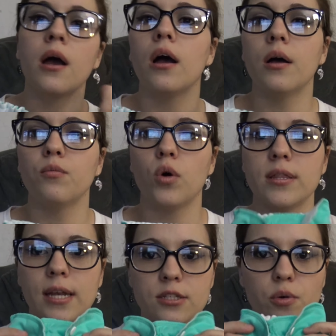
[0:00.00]
um, one
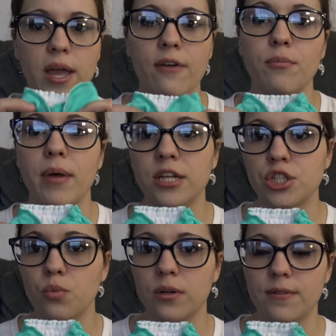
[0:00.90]
that so I have a
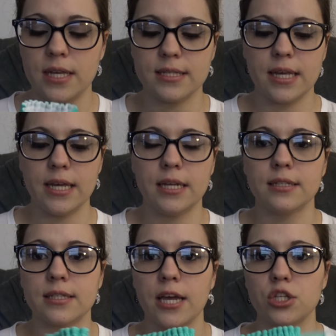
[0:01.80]
matching one of these in
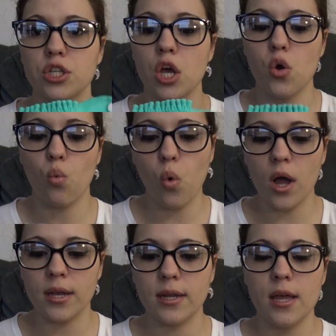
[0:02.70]
size
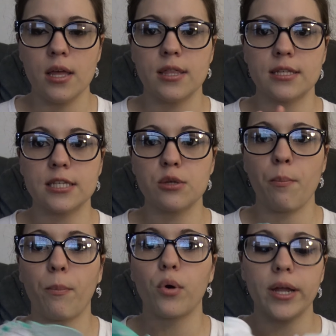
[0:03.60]
one this is
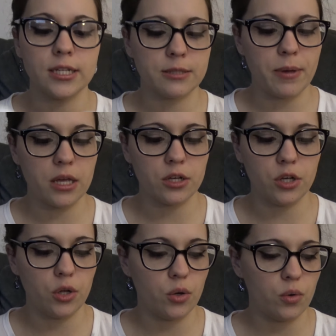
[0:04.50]
brand spanking
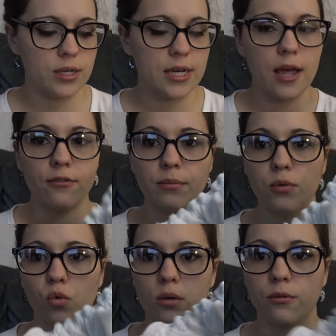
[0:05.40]
new never
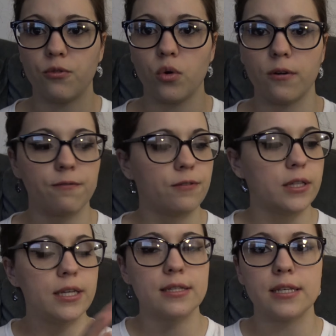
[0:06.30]
been worn before
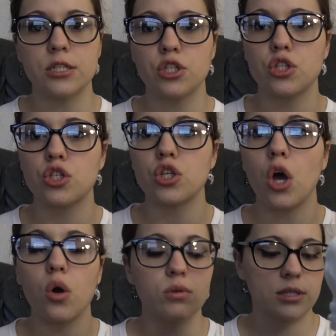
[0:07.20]
fleece is
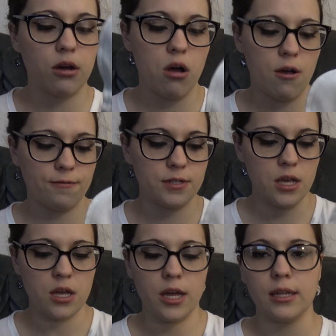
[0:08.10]
so soft
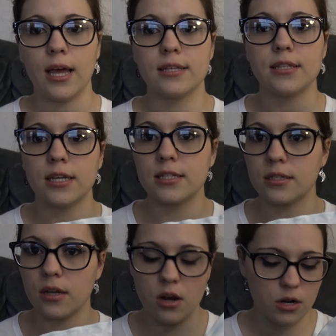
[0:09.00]

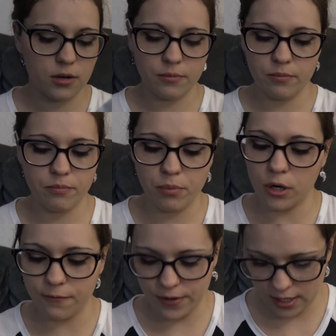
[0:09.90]
elastics are
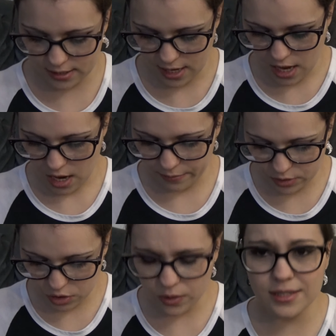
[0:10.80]
perfect. I'm
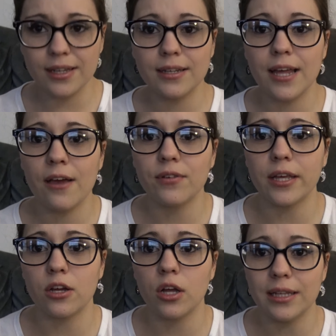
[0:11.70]
so excited to have
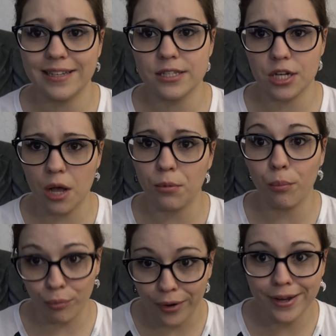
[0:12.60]
like a, at least a couple
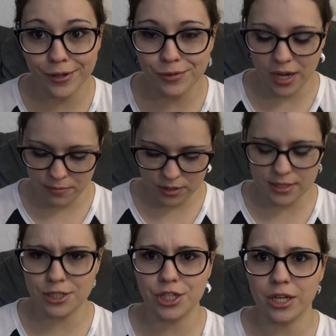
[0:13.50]
brand new diapers
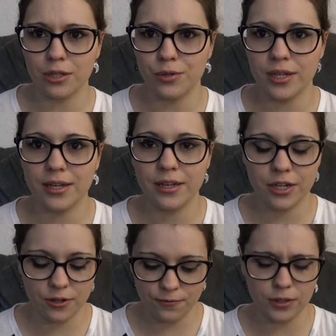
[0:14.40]
that she included in
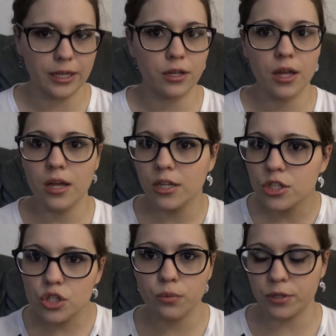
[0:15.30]
here for like
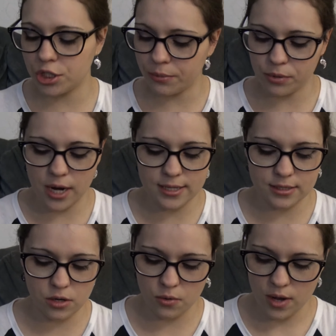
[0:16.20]
super cheap price
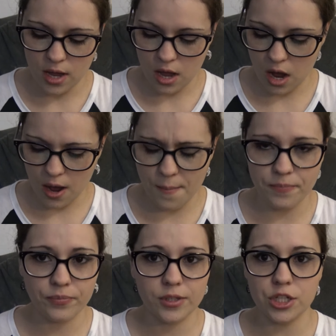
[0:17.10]
so
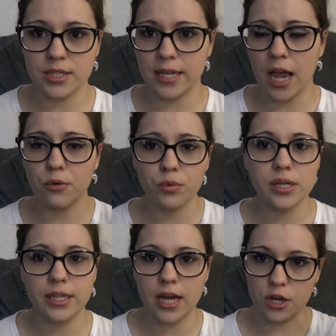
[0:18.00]
um, just like I
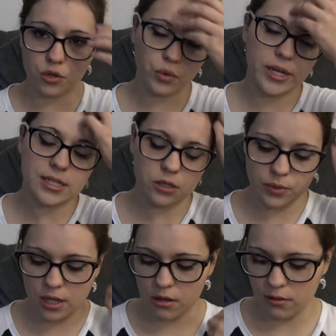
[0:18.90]
really got a great deal
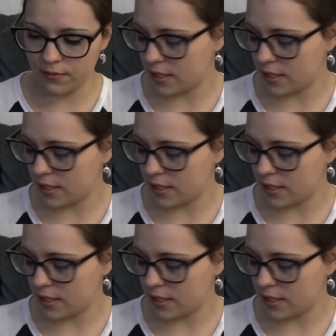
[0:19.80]
with all of